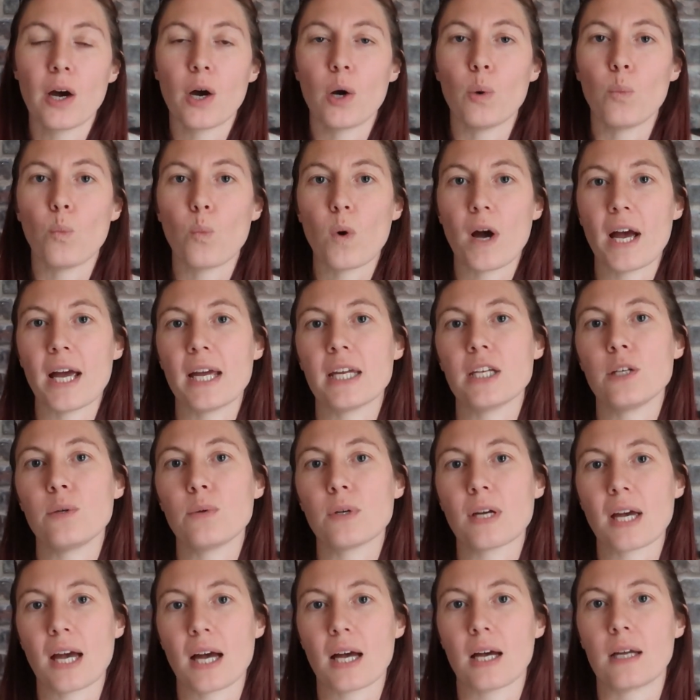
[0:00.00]
and where you
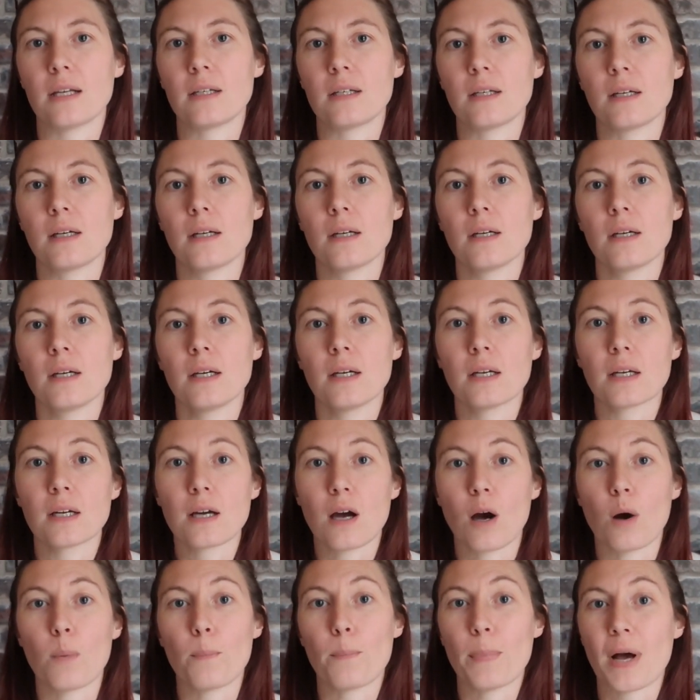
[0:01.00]
can
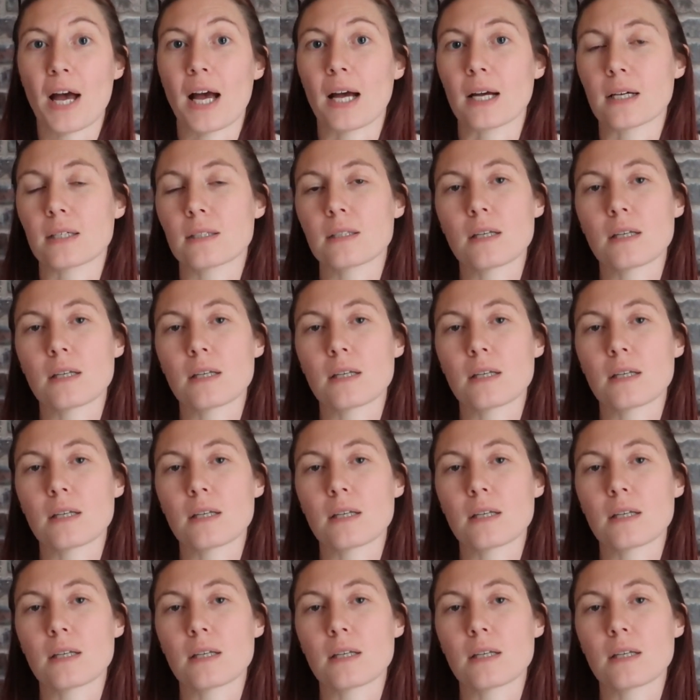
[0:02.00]
cut back.